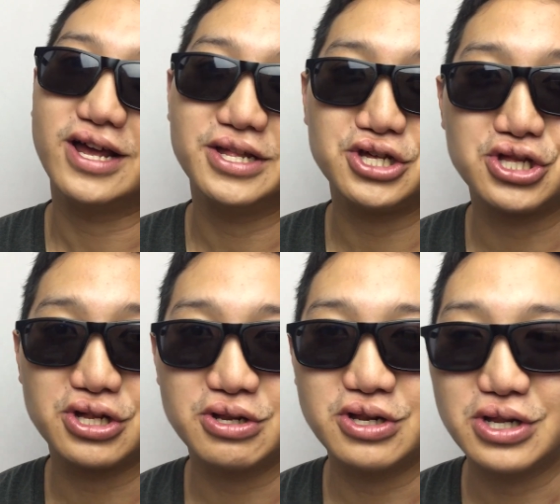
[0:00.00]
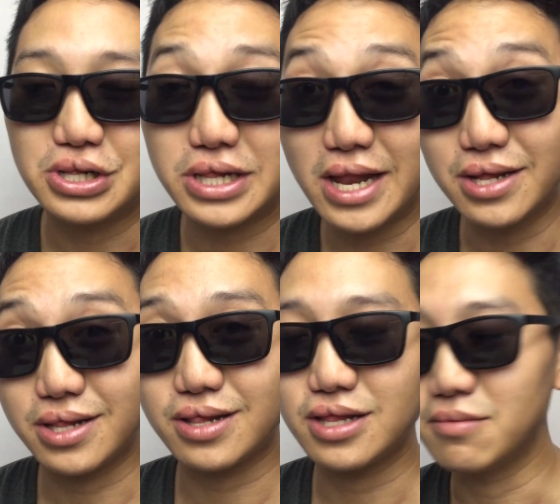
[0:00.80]
additional seller's
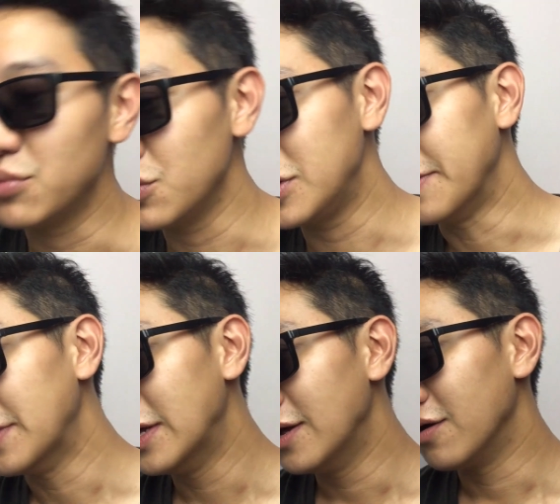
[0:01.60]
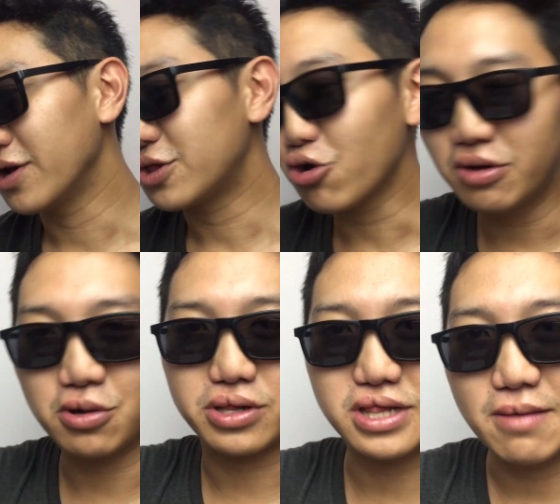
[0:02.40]
stamp duty. Okay, talking
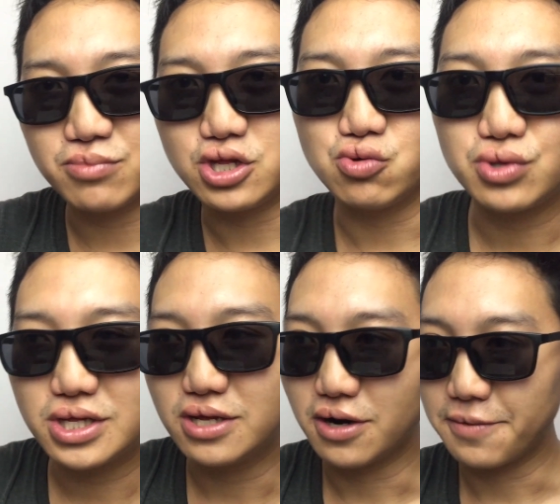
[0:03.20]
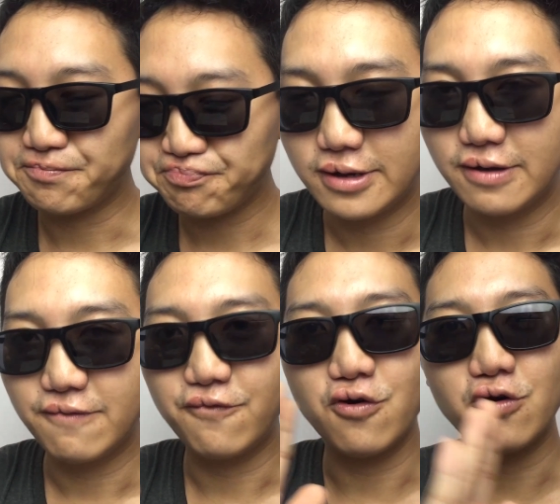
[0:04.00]
about stamp duty, right?
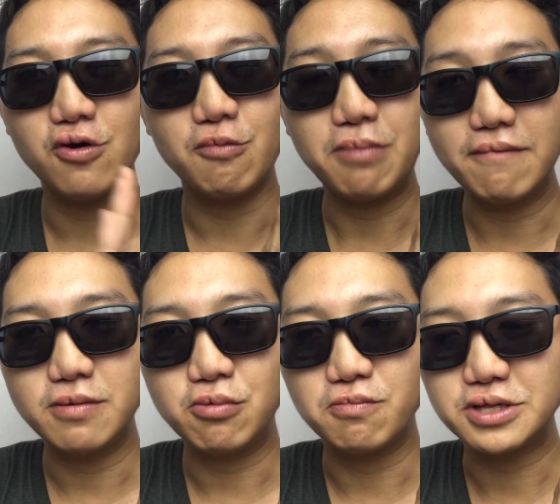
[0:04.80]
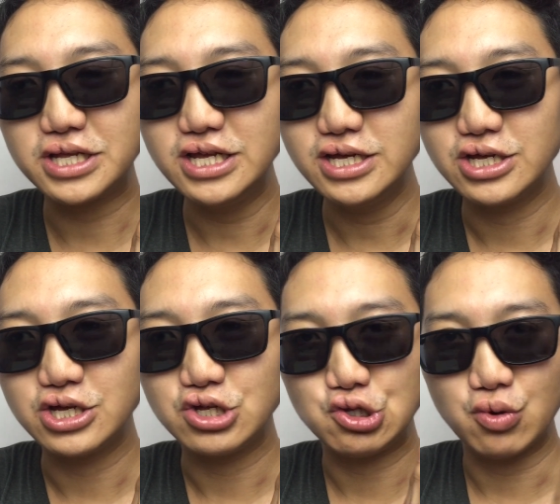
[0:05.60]
For private property,
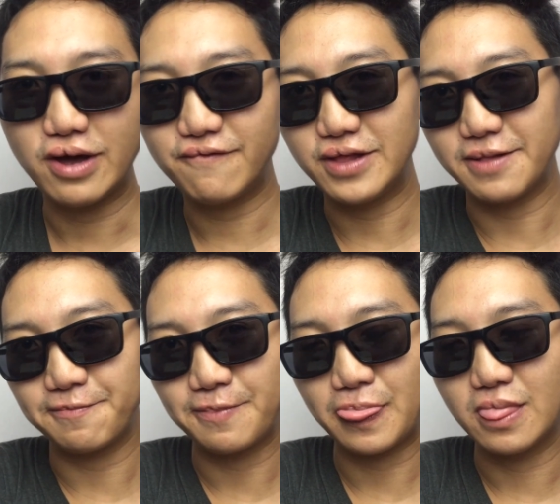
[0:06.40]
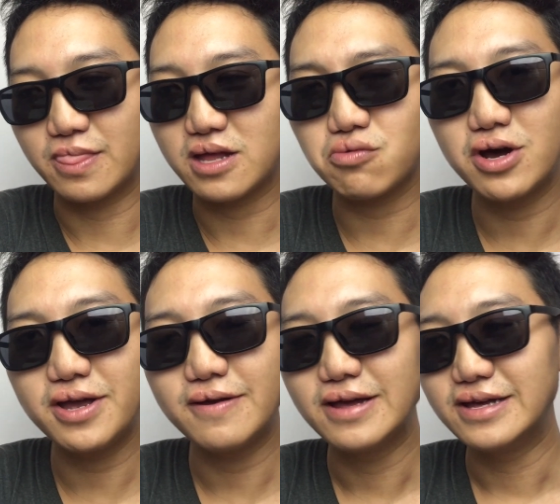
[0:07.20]
you have that. That's
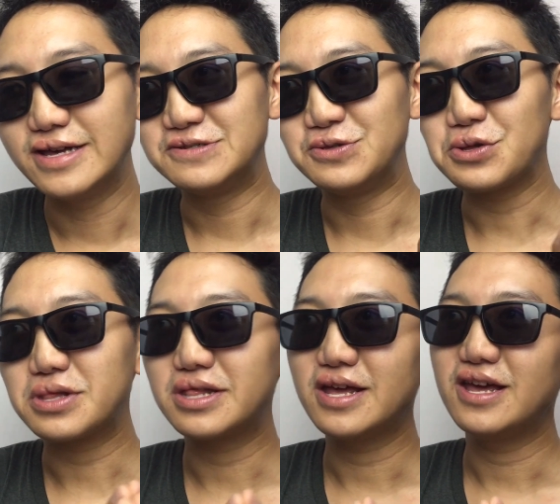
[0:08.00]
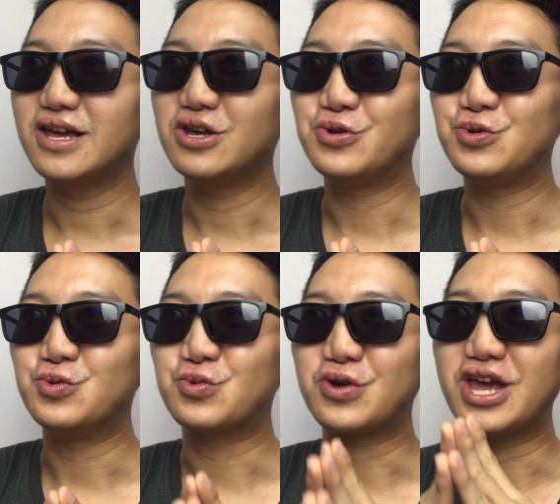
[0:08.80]
why, not say
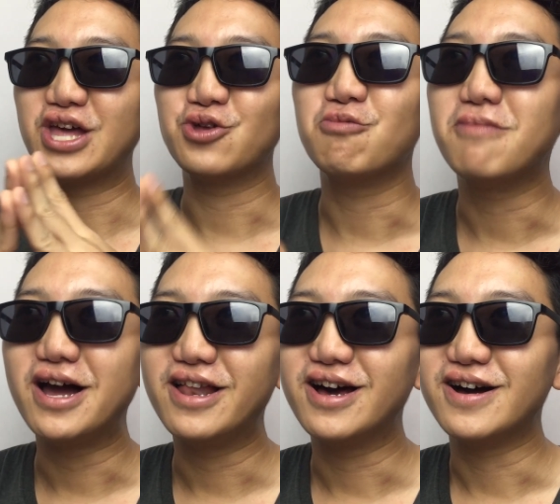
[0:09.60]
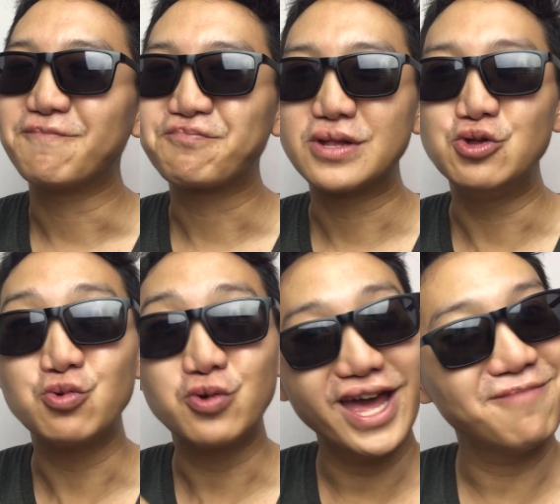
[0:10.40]
you cannot buy lah. You
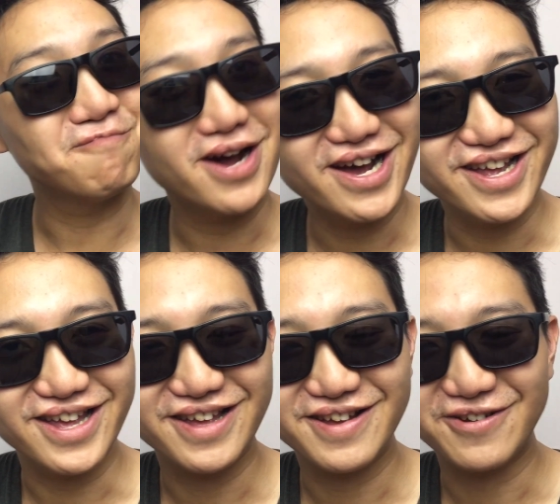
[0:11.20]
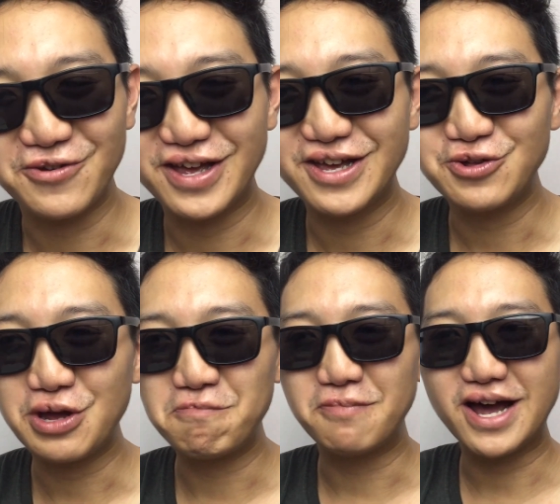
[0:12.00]
can buy, okay? You
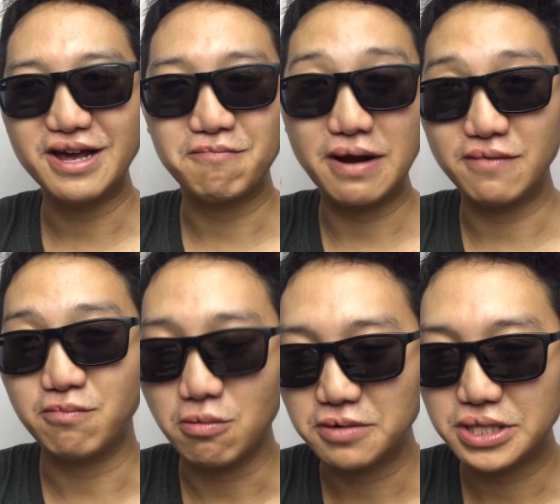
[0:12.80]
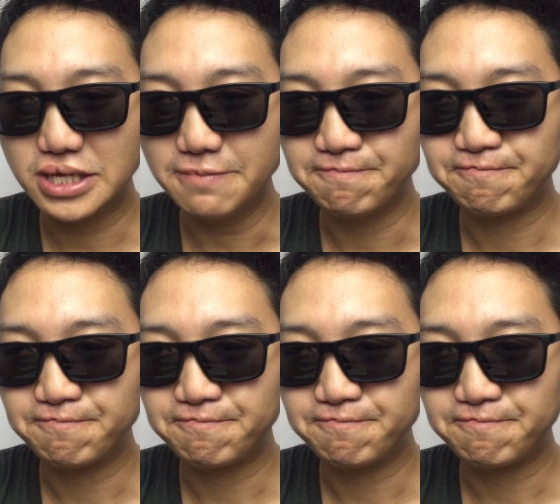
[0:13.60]
can buy a private property,